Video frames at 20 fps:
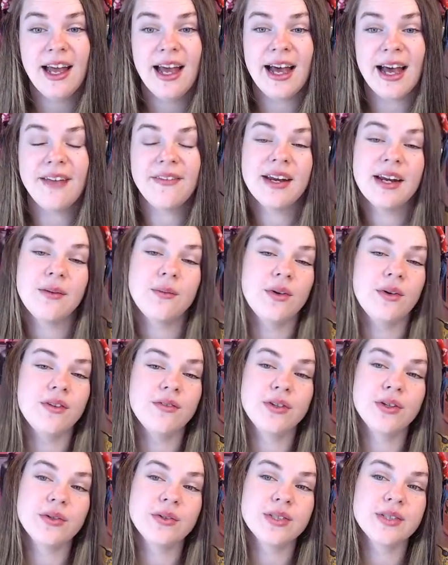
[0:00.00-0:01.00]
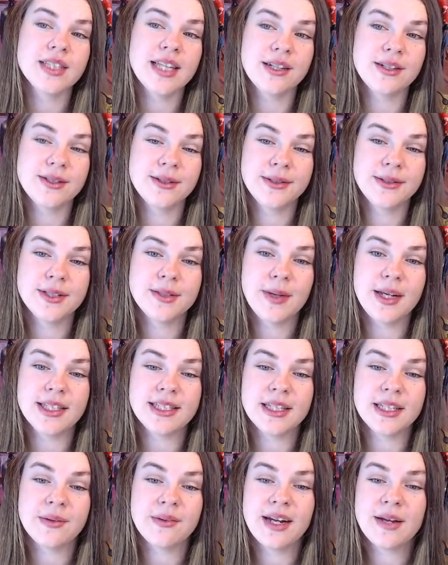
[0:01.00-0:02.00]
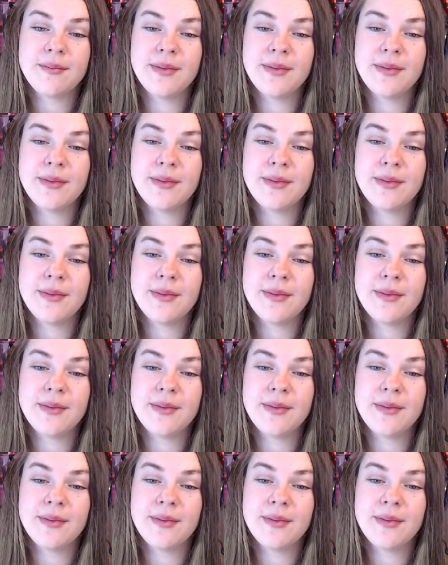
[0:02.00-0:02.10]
and then I would have used that tooth spacing when I